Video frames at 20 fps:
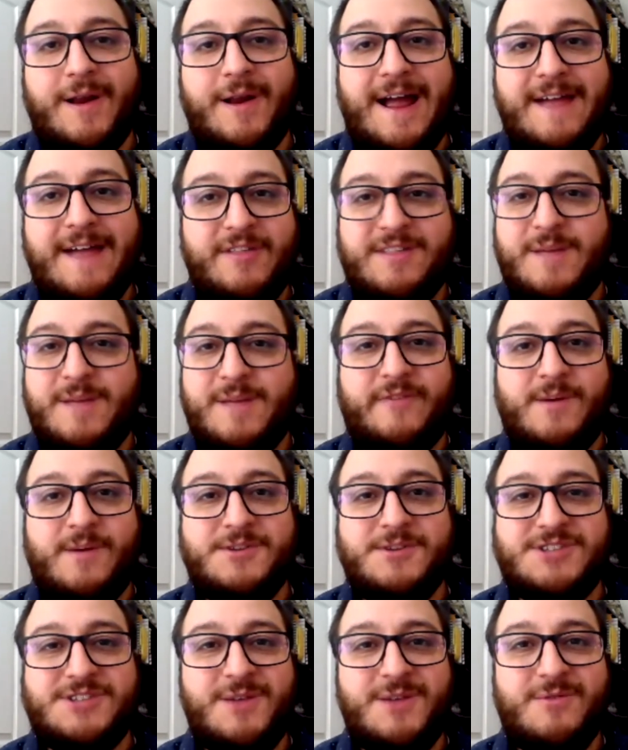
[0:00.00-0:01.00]
I have the same
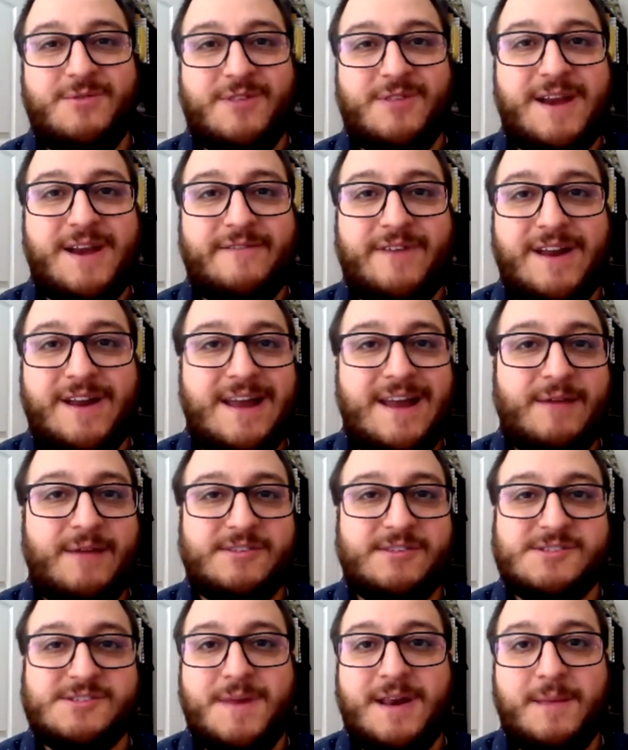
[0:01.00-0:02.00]
verbiage I use on every
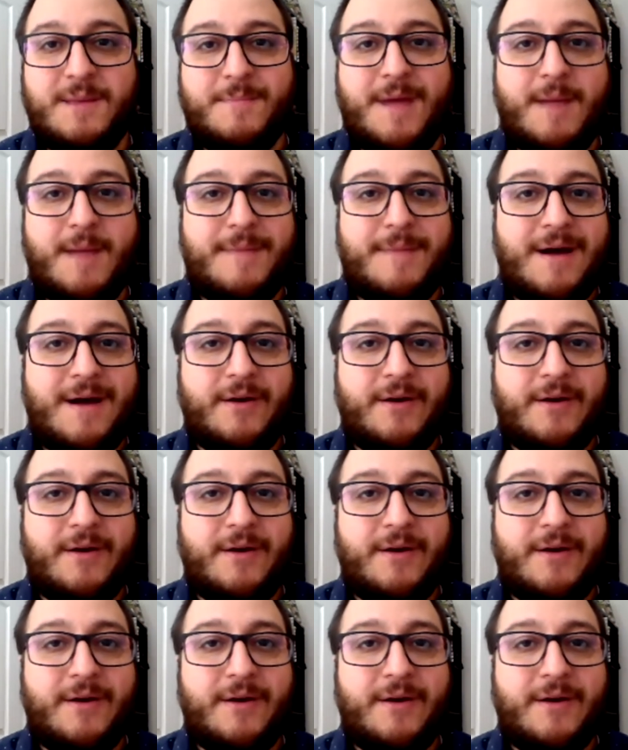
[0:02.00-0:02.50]
announcement about